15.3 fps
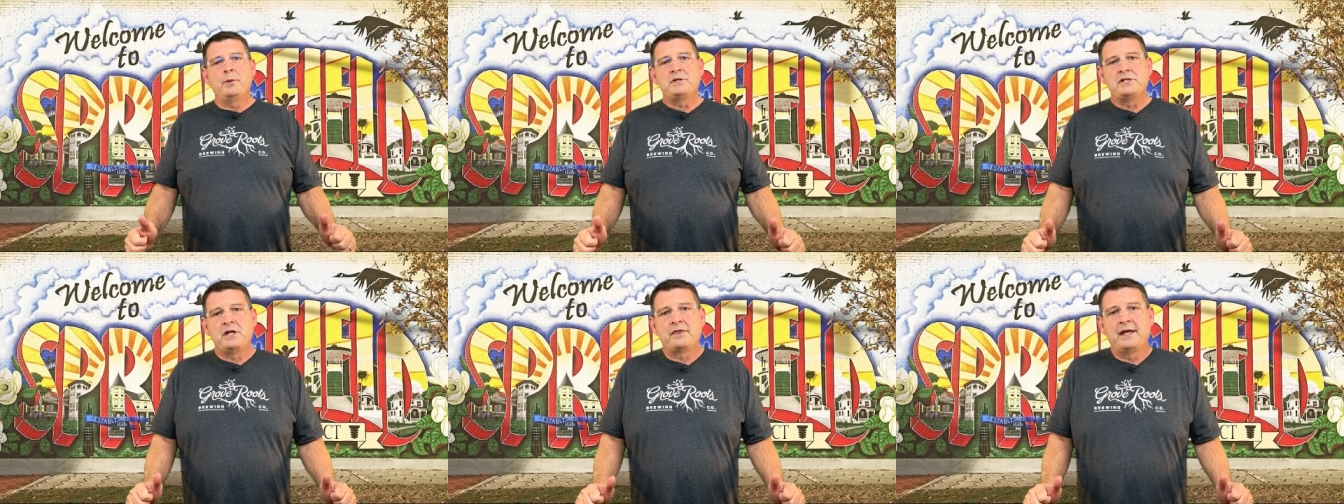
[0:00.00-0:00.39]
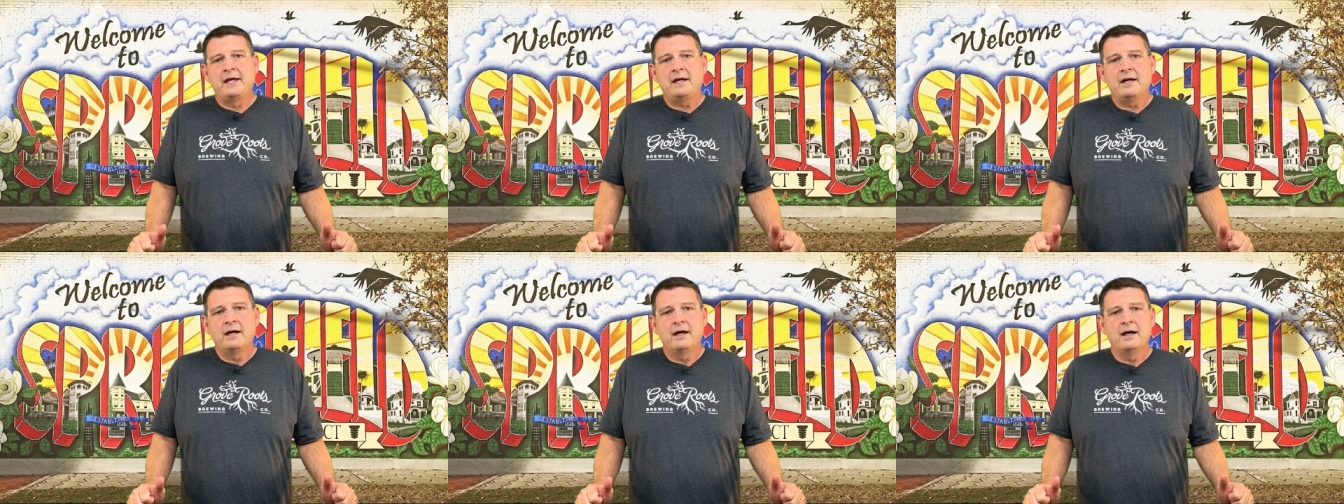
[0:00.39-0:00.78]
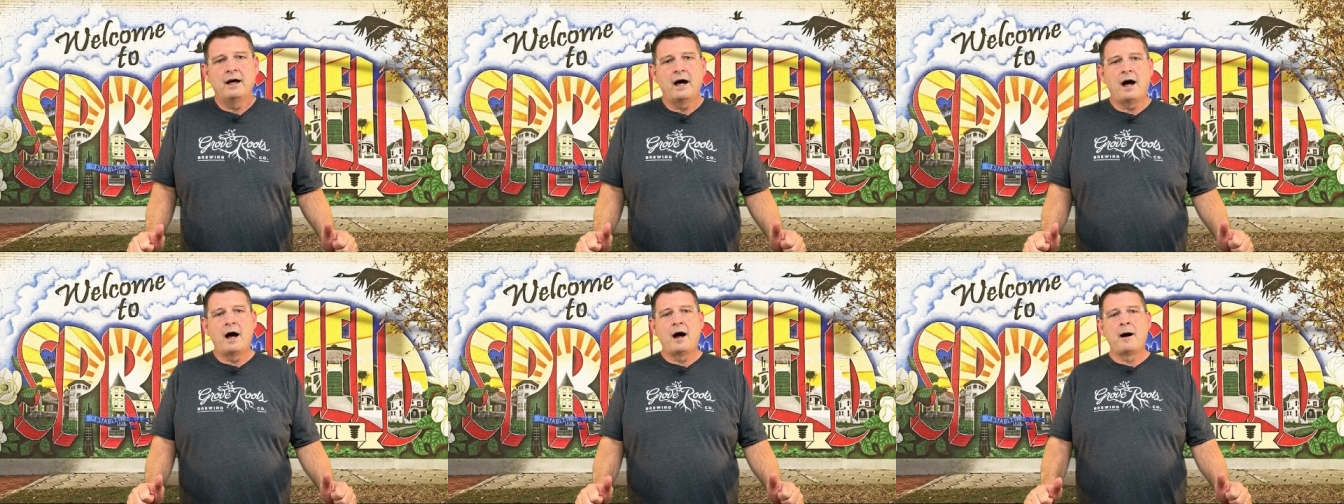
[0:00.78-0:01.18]
what you think.
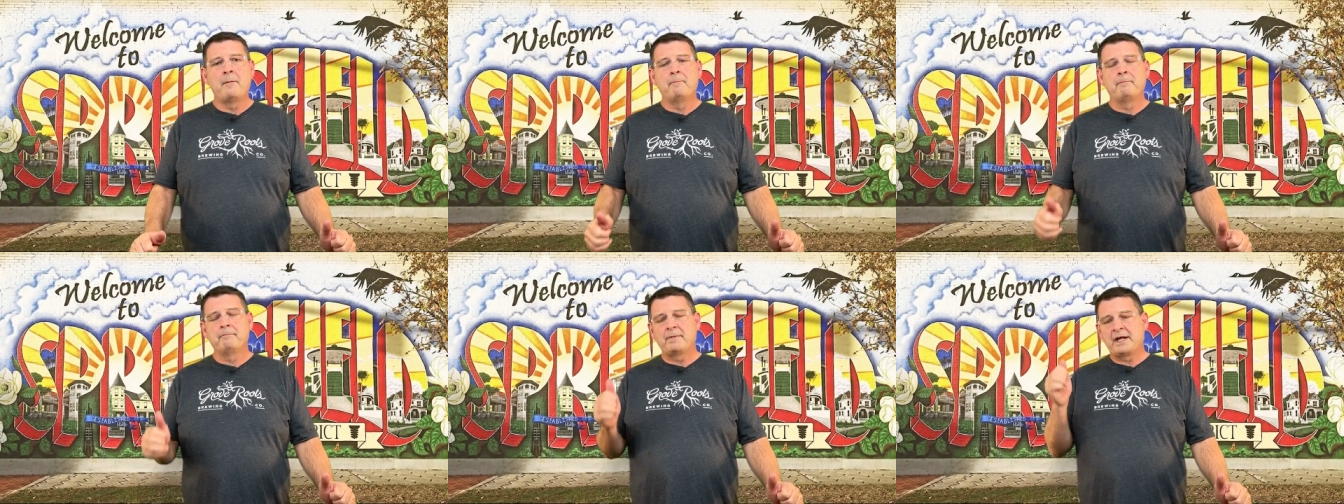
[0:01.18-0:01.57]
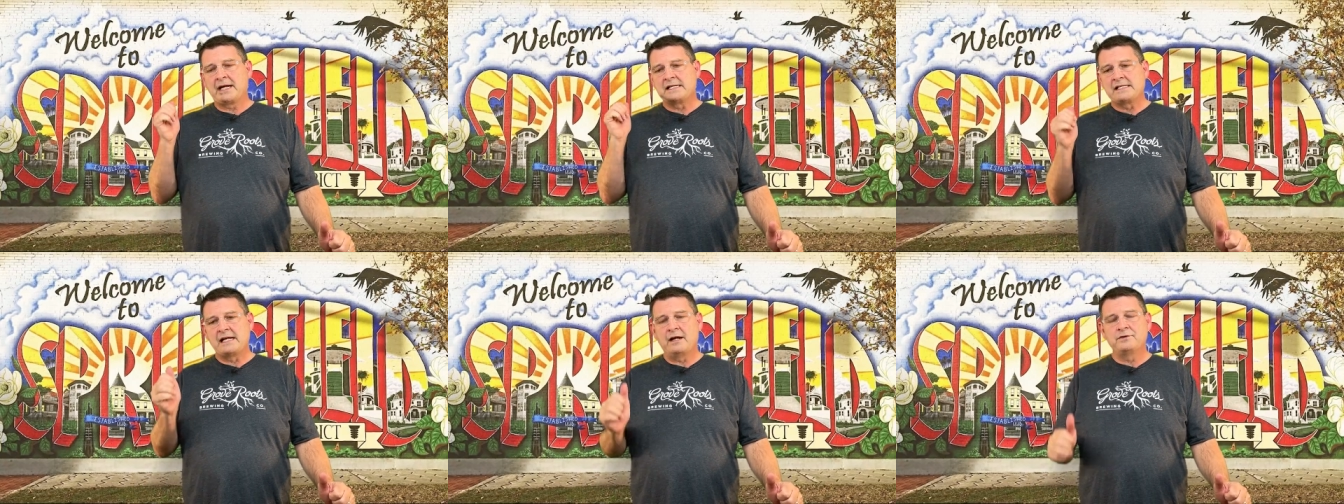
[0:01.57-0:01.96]
Um, like I said,